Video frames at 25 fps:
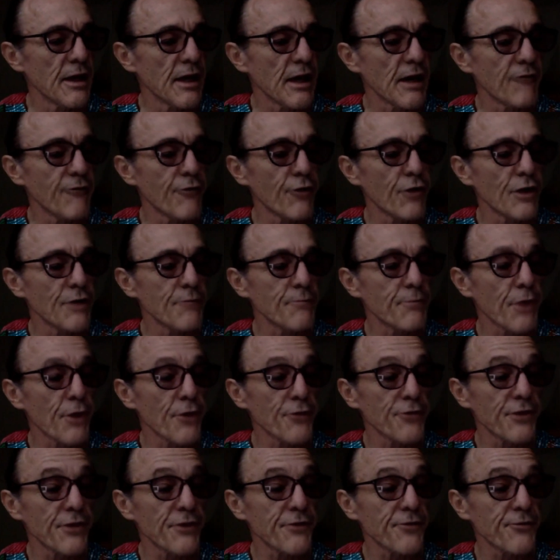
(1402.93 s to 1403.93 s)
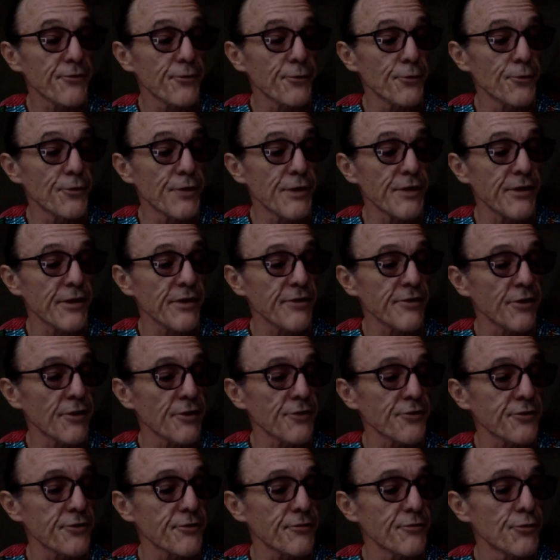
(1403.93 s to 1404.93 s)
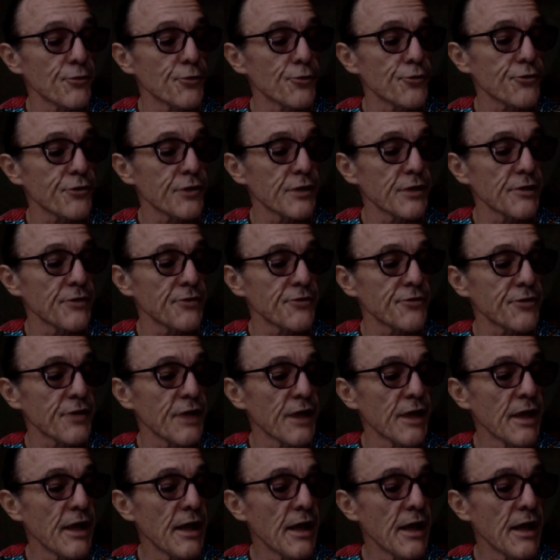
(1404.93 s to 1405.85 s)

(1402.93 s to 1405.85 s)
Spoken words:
Avoid processed food that has lots of nutrients